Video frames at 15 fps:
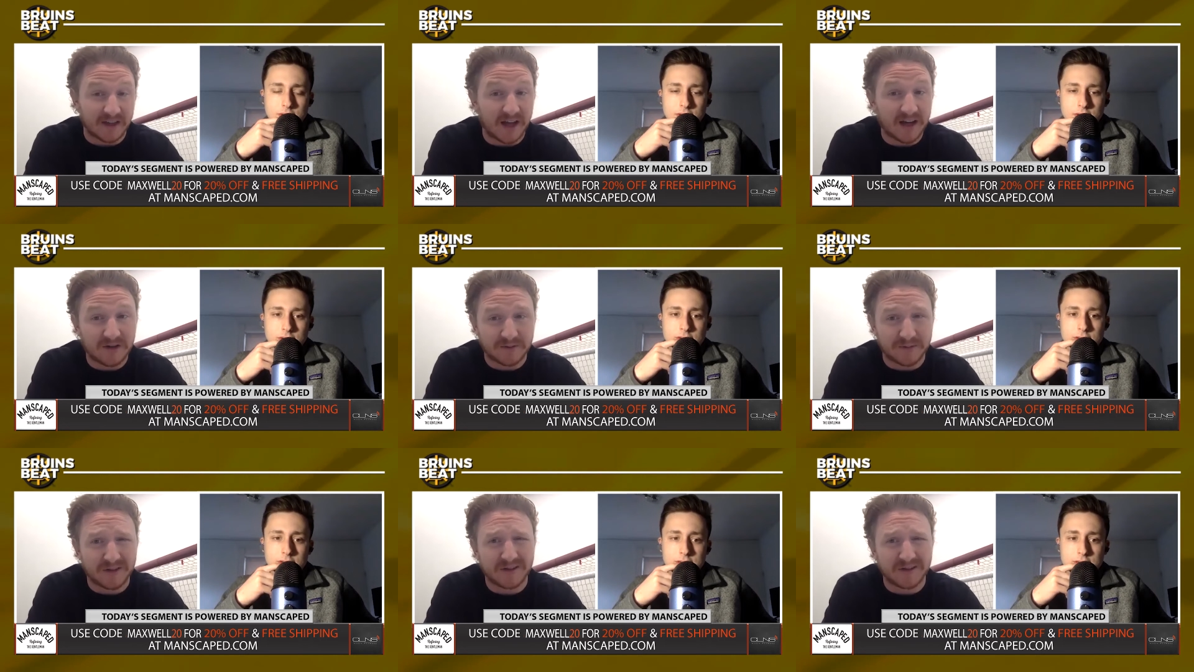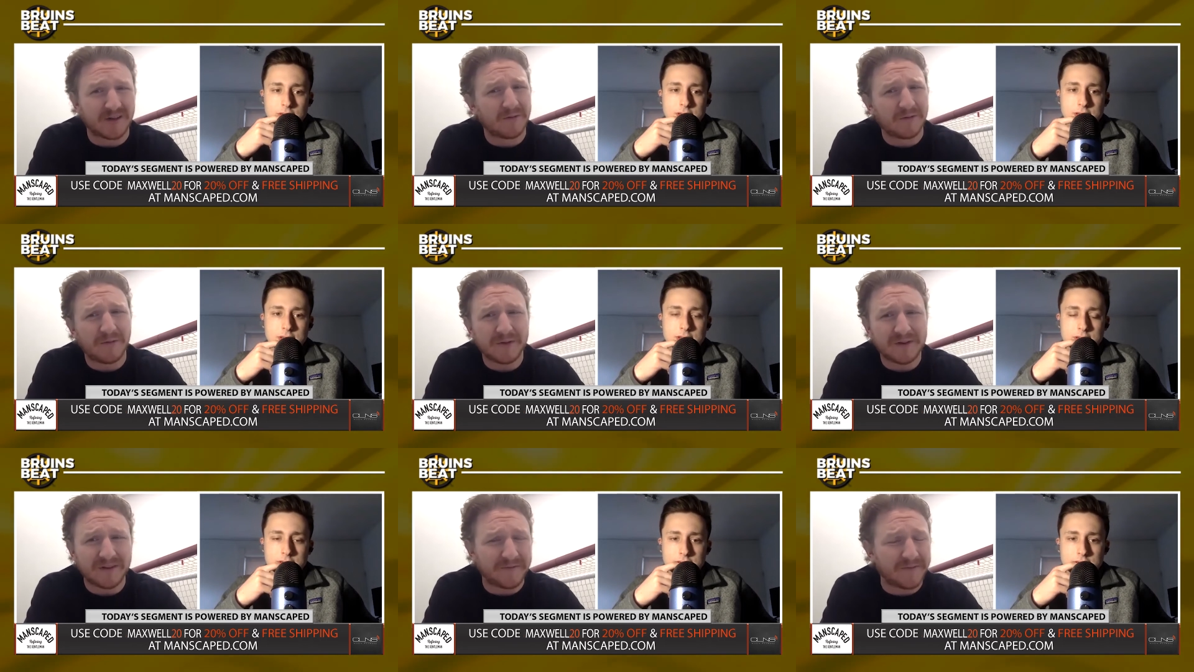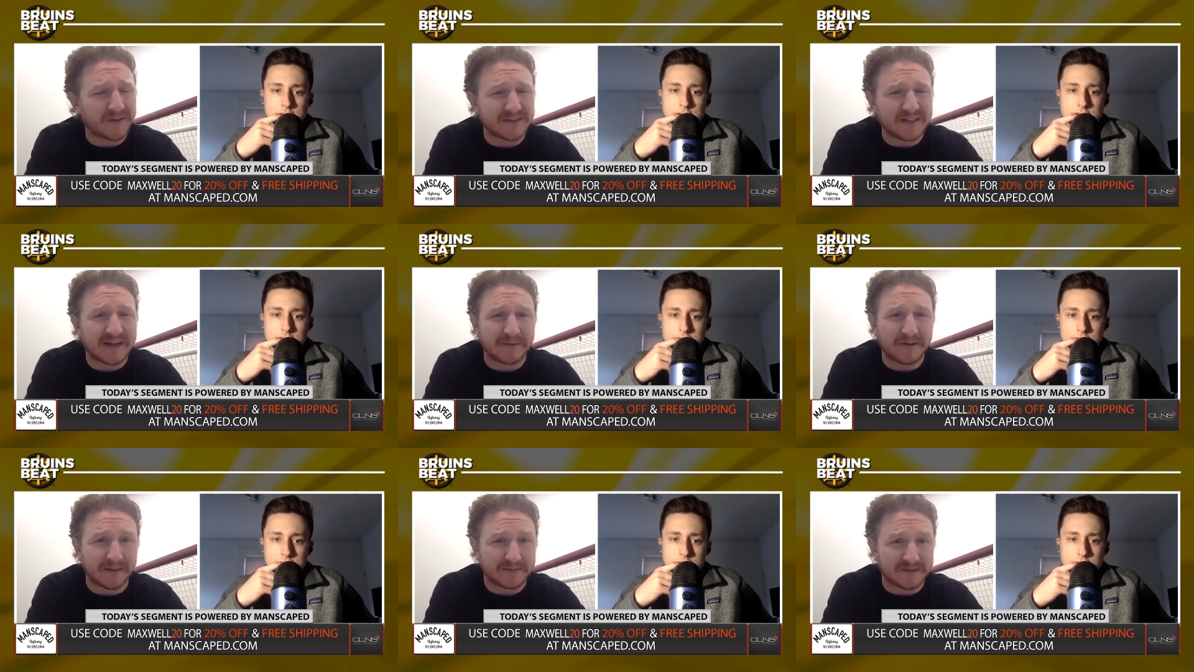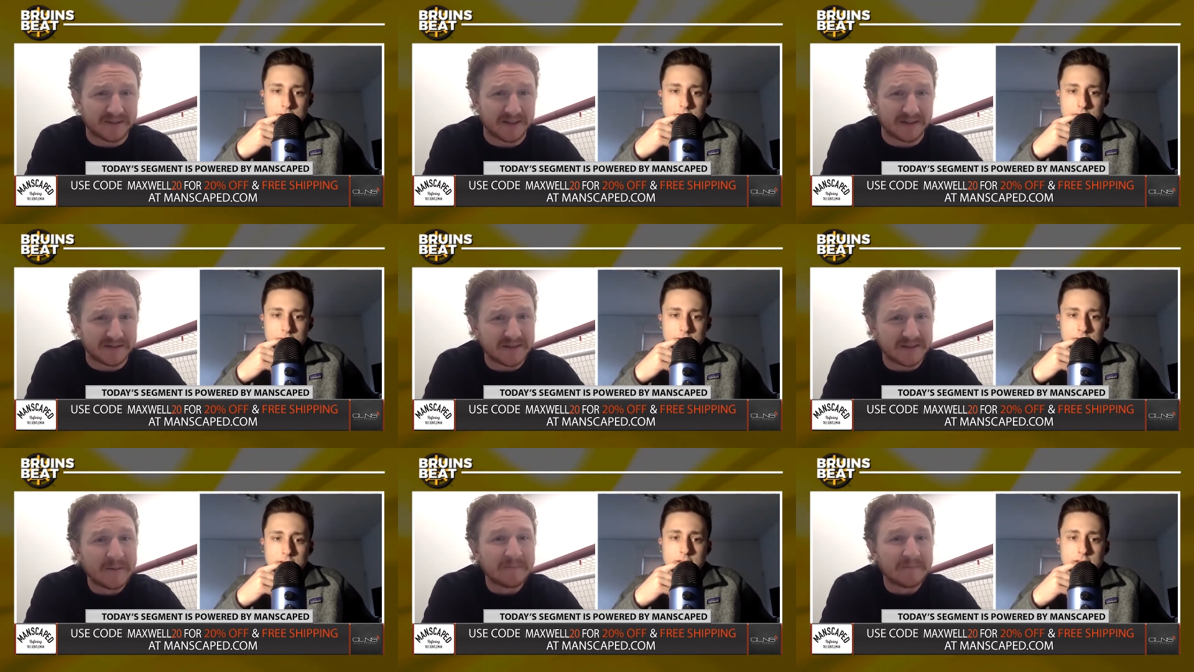Speaker 1: locker room are going to go, well, what the fuck's happening upstairs?